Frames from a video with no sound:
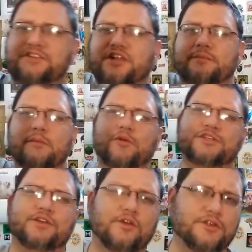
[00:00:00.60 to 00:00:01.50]
gentlemen,
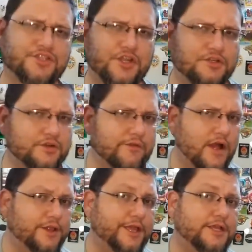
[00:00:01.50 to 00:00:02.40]
boys and girls, children of
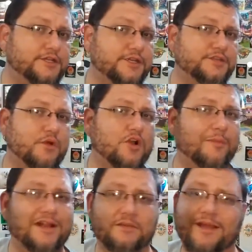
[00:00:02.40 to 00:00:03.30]
all ages,
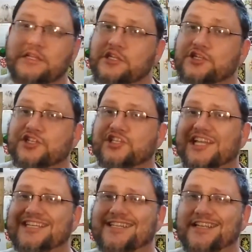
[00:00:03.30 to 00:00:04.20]
welcome back to my little
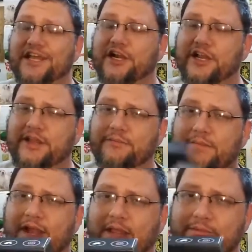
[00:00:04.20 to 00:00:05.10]
slice of the internet.
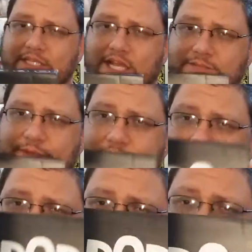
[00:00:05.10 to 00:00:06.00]
My name is Ox
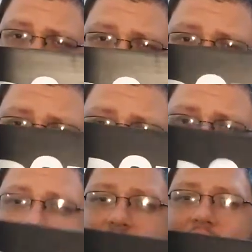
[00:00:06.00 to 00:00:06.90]
Bigley, and this
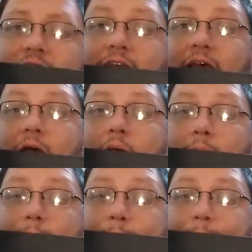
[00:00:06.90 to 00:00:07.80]
is the
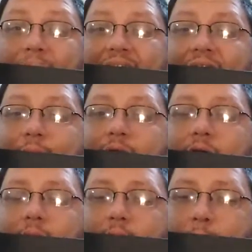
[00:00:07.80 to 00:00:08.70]
BAM
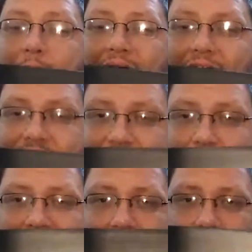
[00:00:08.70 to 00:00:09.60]
Box
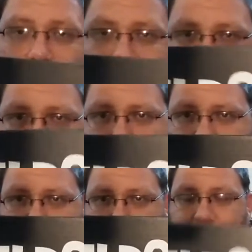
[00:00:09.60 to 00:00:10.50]
Pop Culture
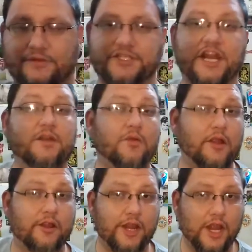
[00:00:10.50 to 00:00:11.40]
Box for
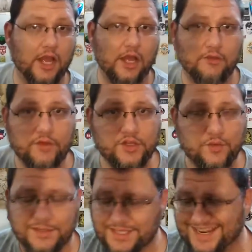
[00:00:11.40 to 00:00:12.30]
January of
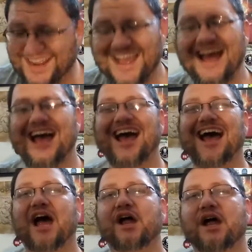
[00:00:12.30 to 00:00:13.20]

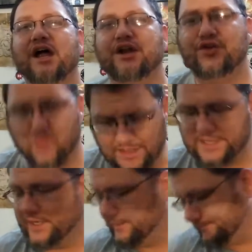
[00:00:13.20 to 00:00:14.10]

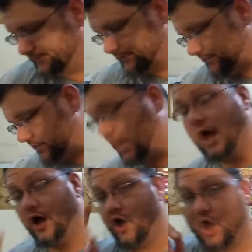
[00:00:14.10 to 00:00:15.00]
2020. I
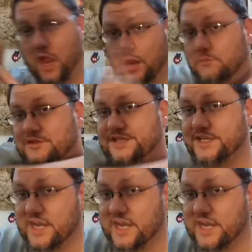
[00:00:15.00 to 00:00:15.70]
almost said